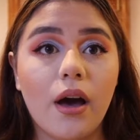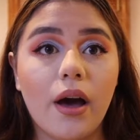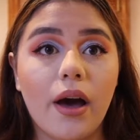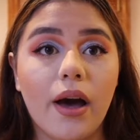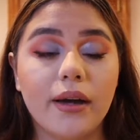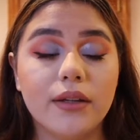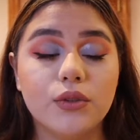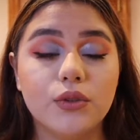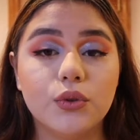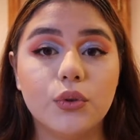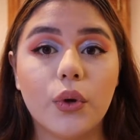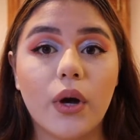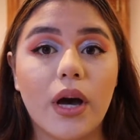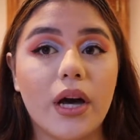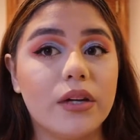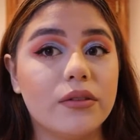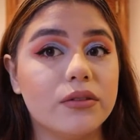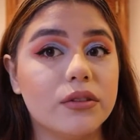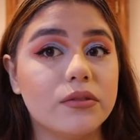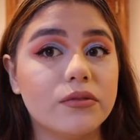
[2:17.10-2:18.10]
I do
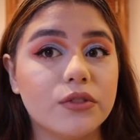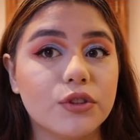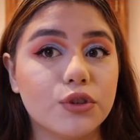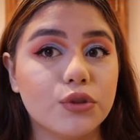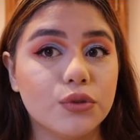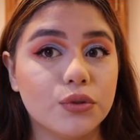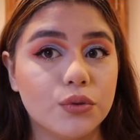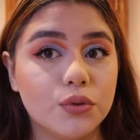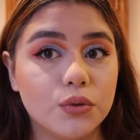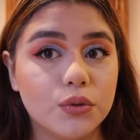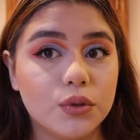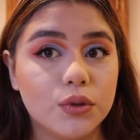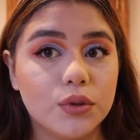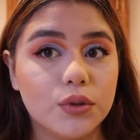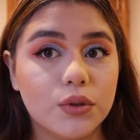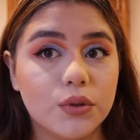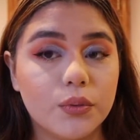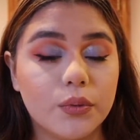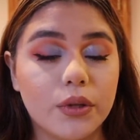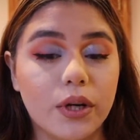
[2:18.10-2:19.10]
have different
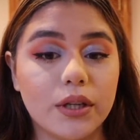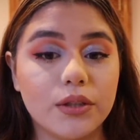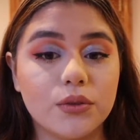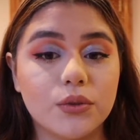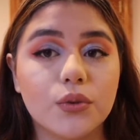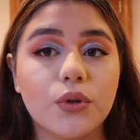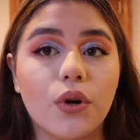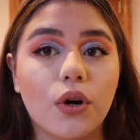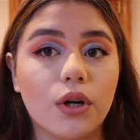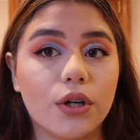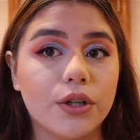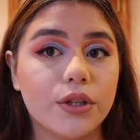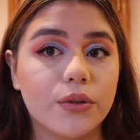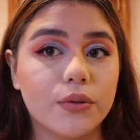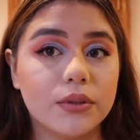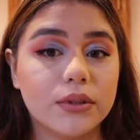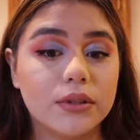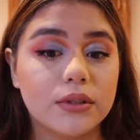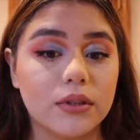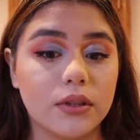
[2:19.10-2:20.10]
shoes when I do cardio
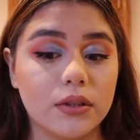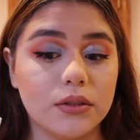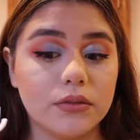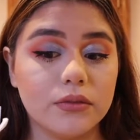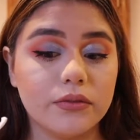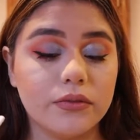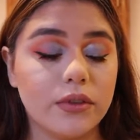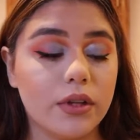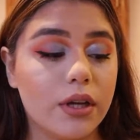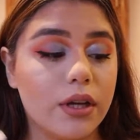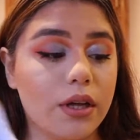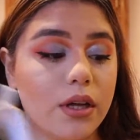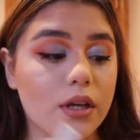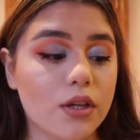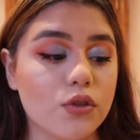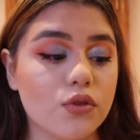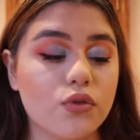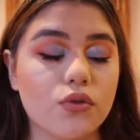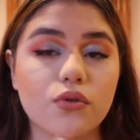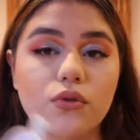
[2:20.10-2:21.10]
and stuff,
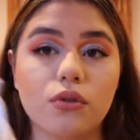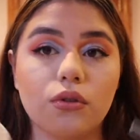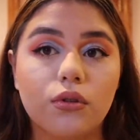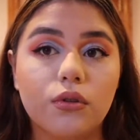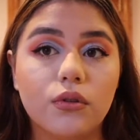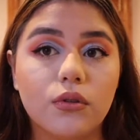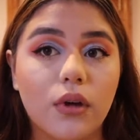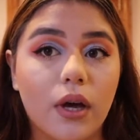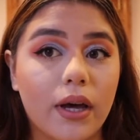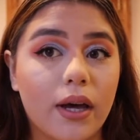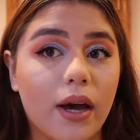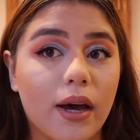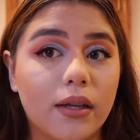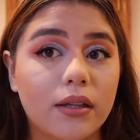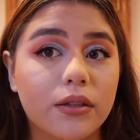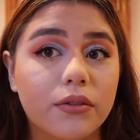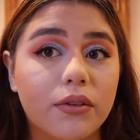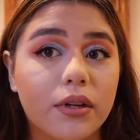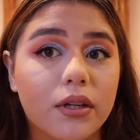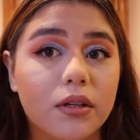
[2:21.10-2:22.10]
so I
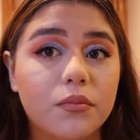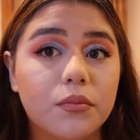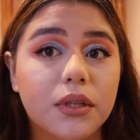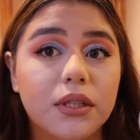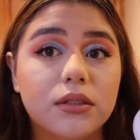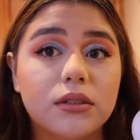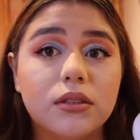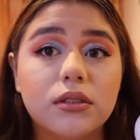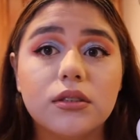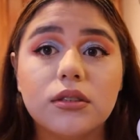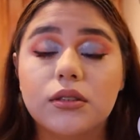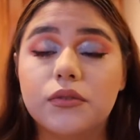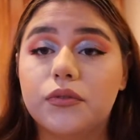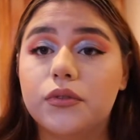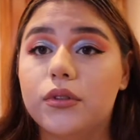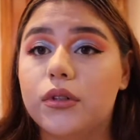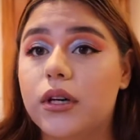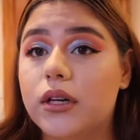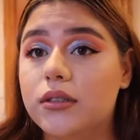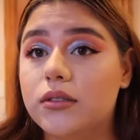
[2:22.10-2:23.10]
highly recommend these if
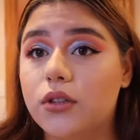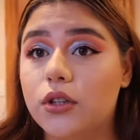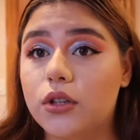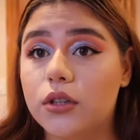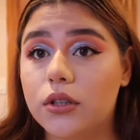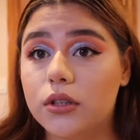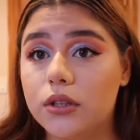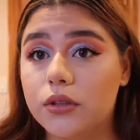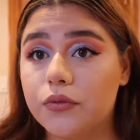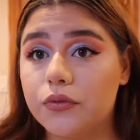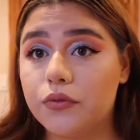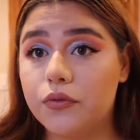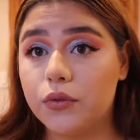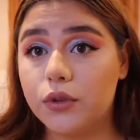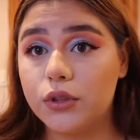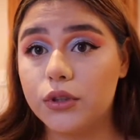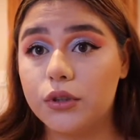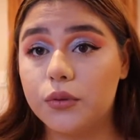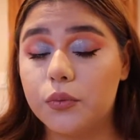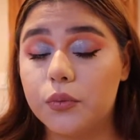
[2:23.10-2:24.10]
you guys are looking for
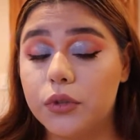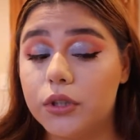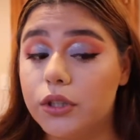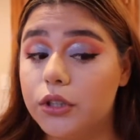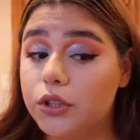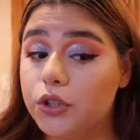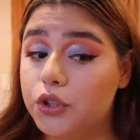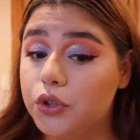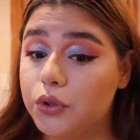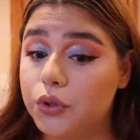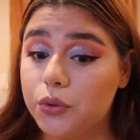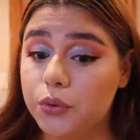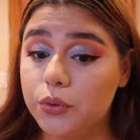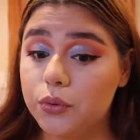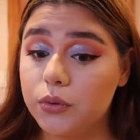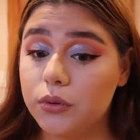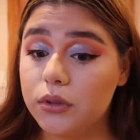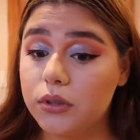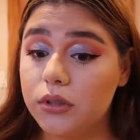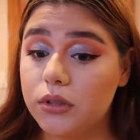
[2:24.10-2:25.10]
some really good
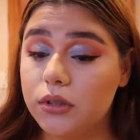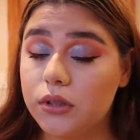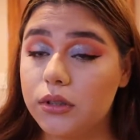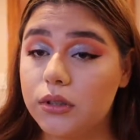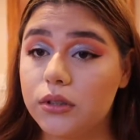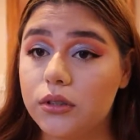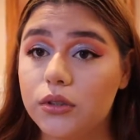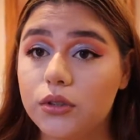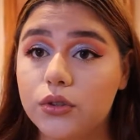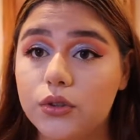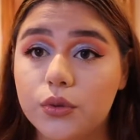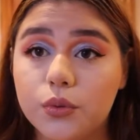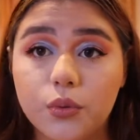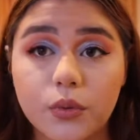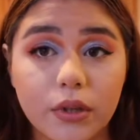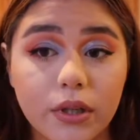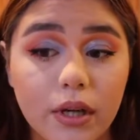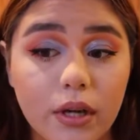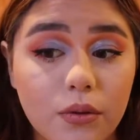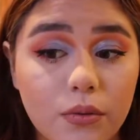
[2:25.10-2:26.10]
shoes to
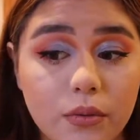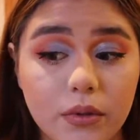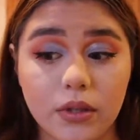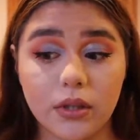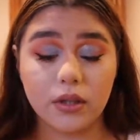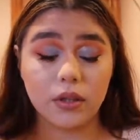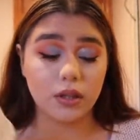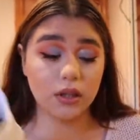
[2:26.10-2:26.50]
work out with.